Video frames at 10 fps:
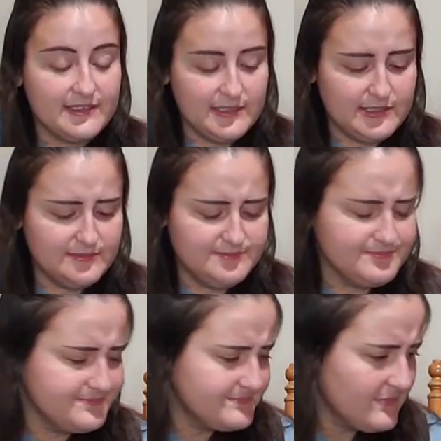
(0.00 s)
I'm
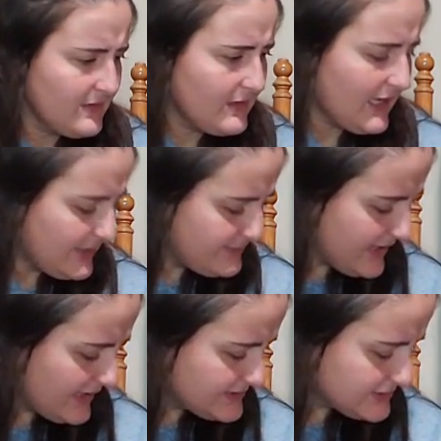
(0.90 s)

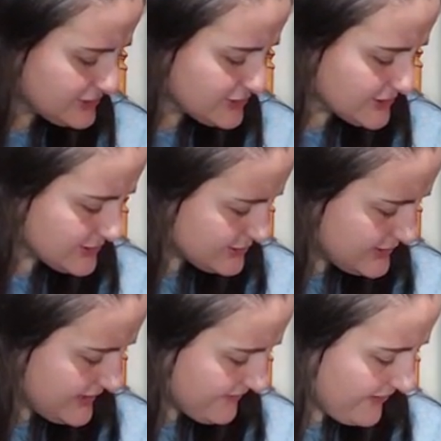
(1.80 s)
not sure
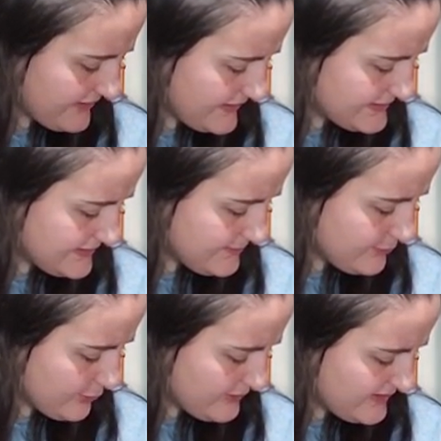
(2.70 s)
if I liked it
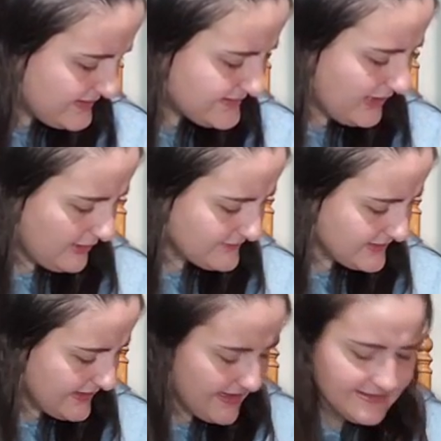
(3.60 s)
more than the Soft
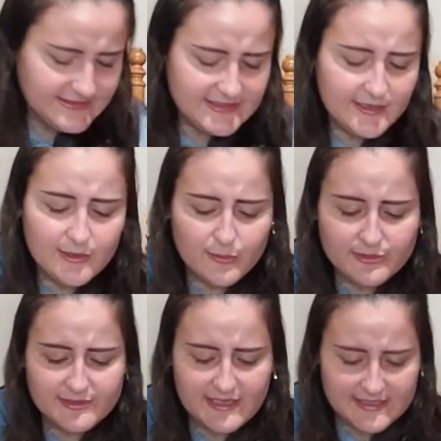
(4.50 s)
Classic or
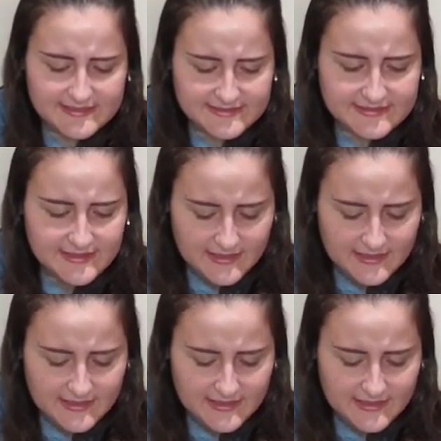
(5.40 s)
not,